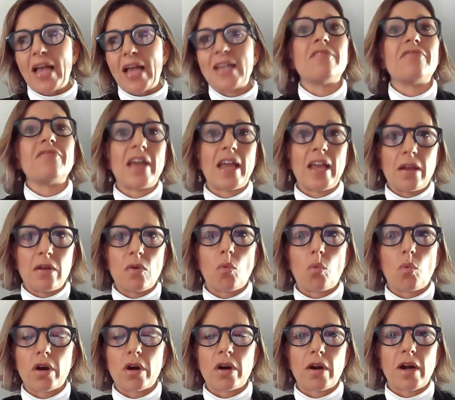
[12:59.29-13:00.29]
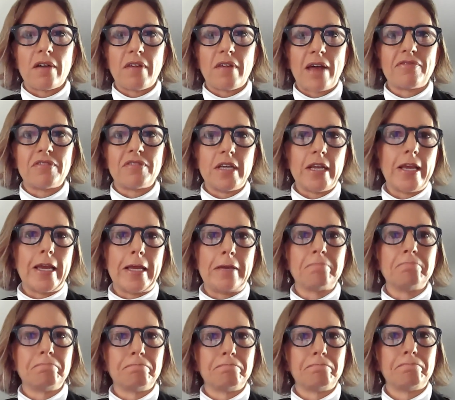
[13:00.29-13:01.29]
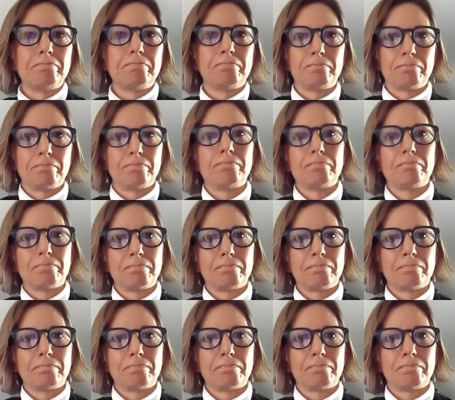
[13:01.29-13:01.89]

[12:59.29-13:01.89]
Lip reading: have it right in the palm of their hand. And the